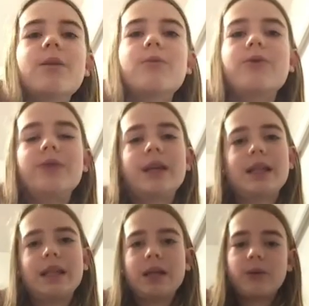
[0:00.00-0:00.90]
holding
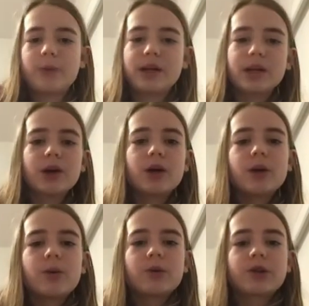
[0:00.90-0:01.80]
a little one,
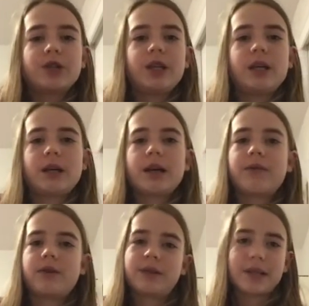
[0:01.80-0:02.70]
or she, I
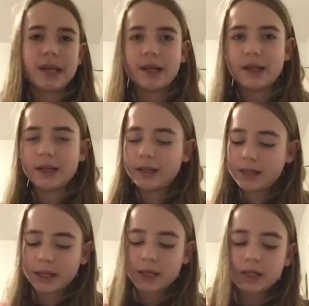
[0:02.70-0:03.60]
haven't decided it
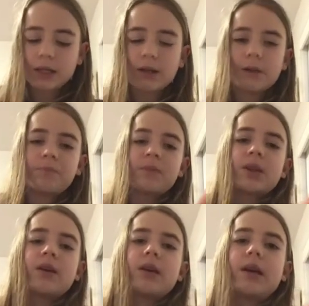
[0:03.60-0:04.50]
yet.
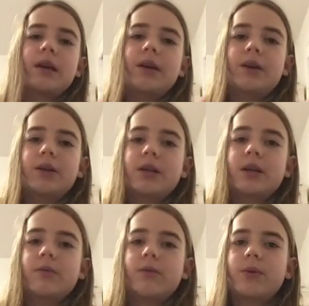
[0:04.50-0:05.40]
And
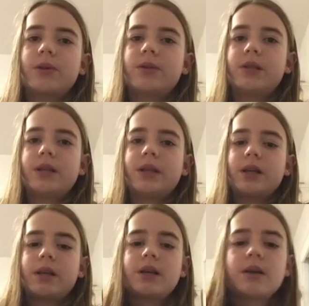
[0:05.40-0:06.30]
I'm going to
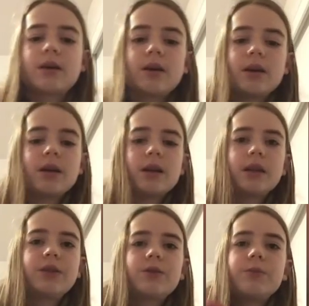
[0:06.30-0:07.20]
take a
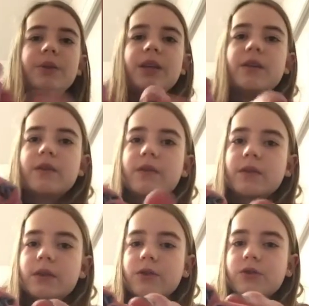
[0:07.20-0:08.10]
little
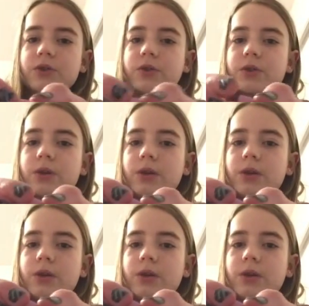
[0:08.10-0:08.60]
piece and just